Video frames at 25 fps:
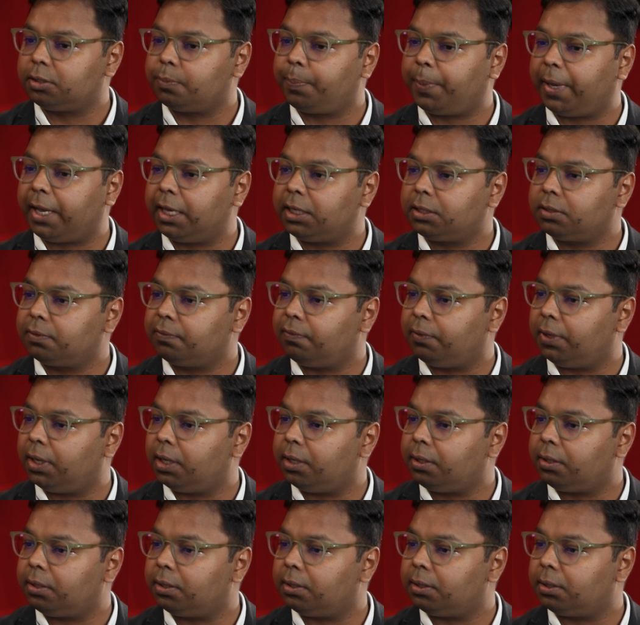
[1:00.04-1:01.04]
space
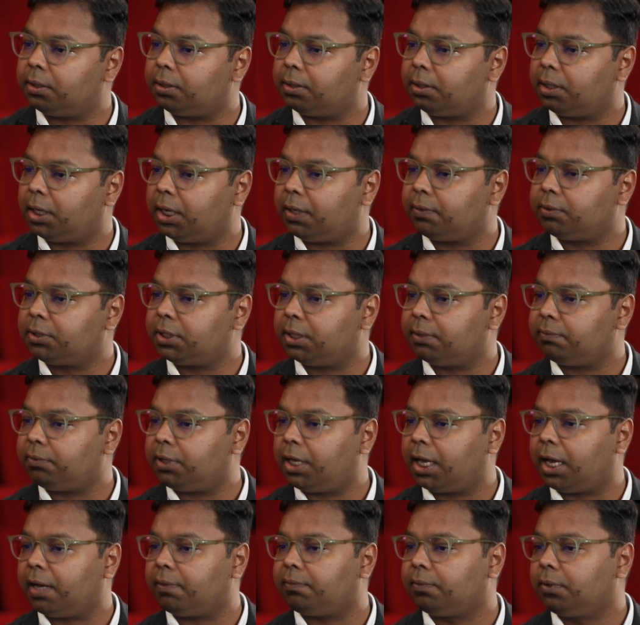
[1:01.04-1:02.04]
where uh, I would say
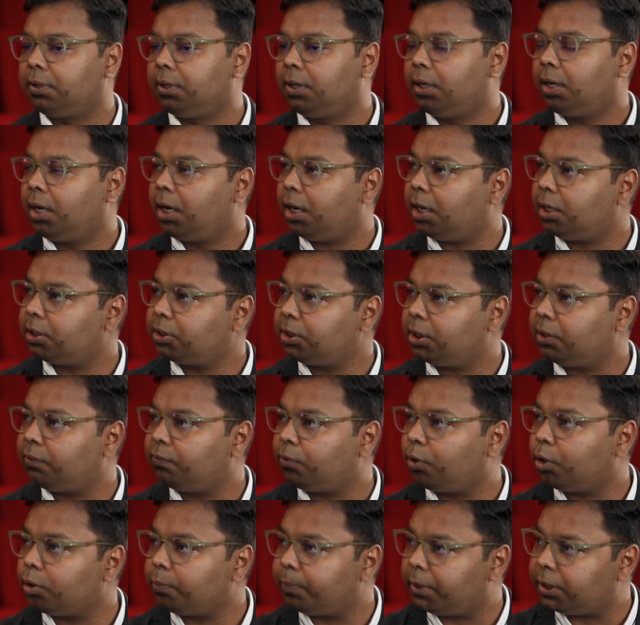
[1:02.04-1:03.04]
we have harsh
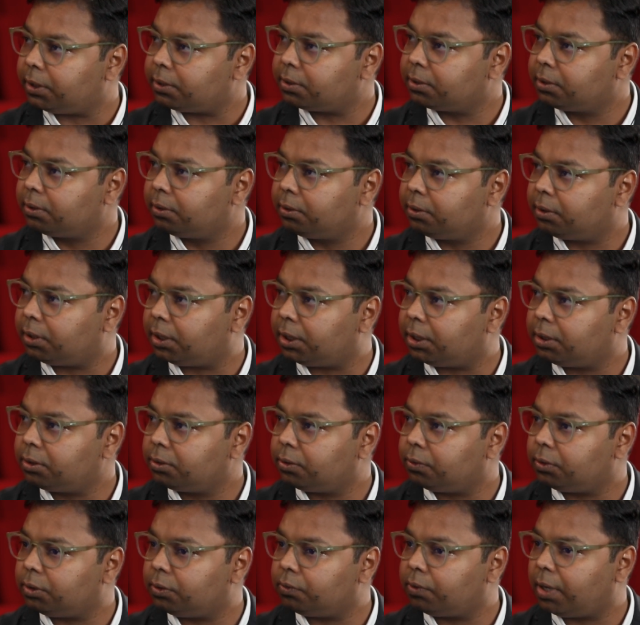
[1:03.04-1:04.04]
environments, right?
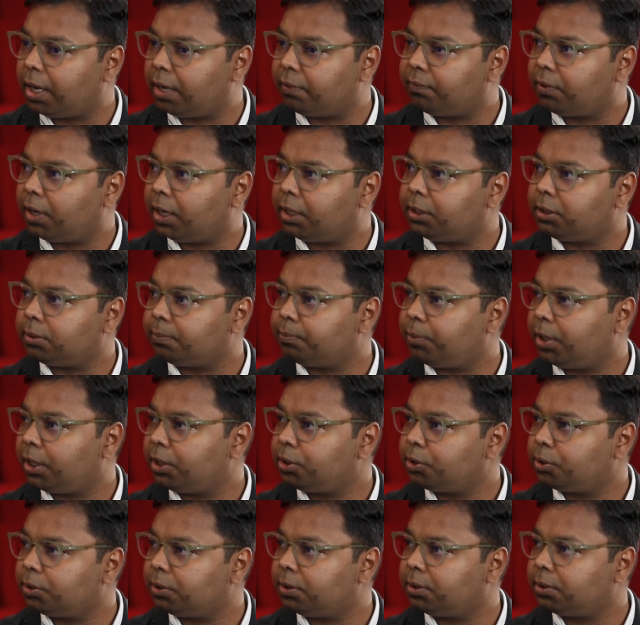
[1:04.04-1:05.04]
So you have high
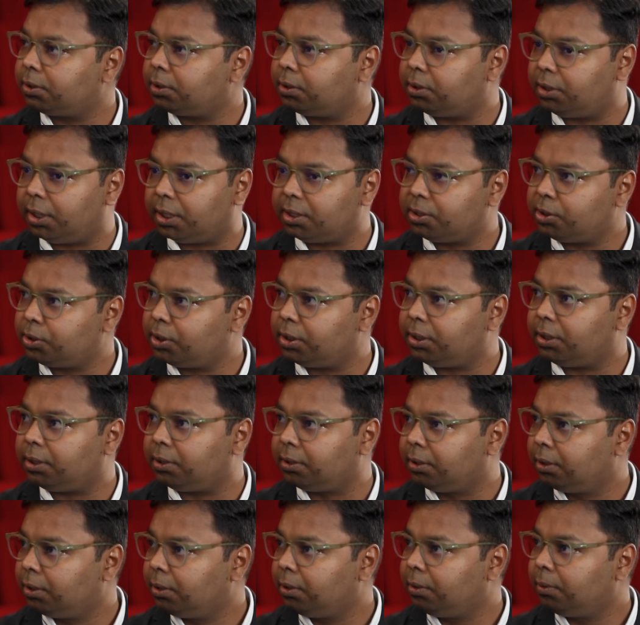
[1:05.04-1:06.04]
temperatures,
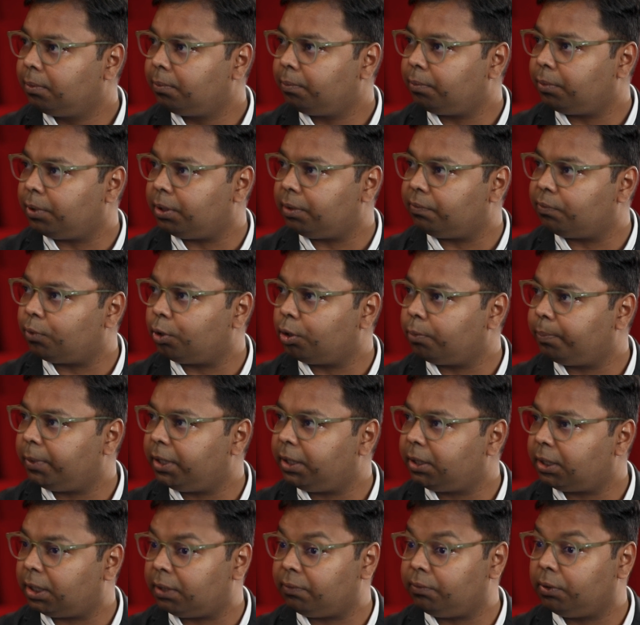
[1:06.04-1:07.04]
dusty
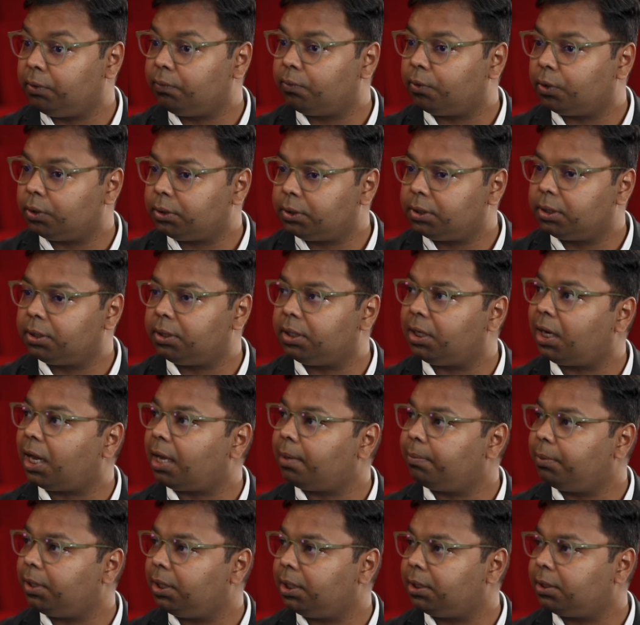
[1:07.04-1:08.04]
environment, and we want
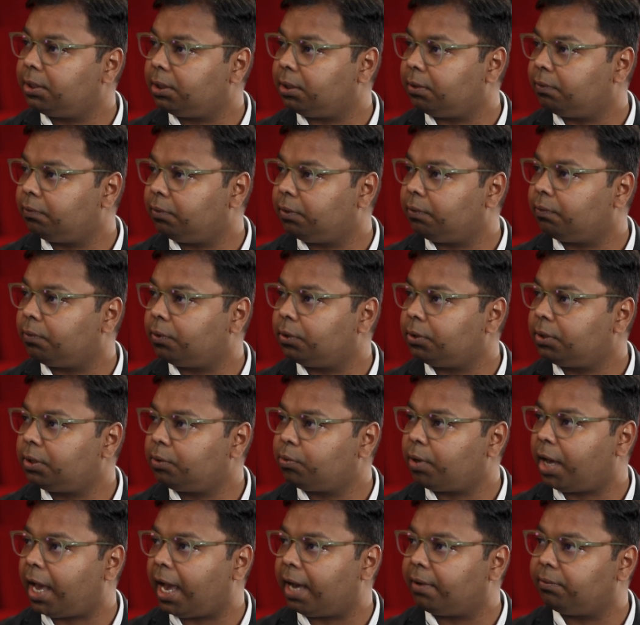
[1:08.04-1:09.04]
reliability. We want
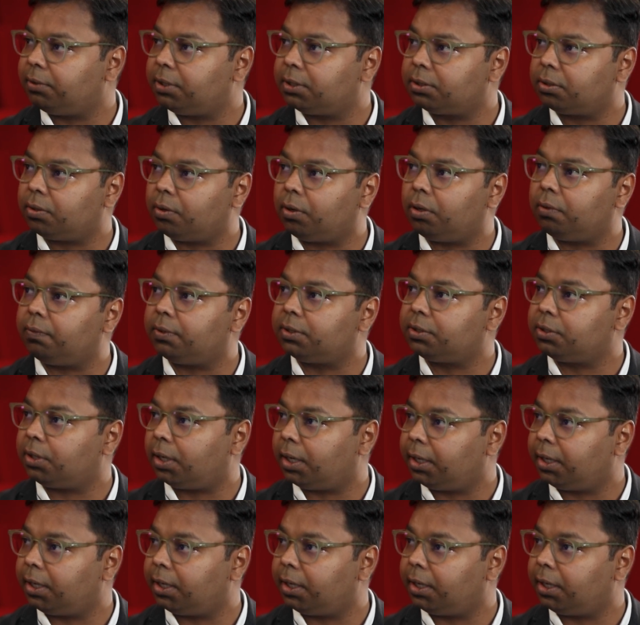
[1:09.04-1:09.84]
to have this always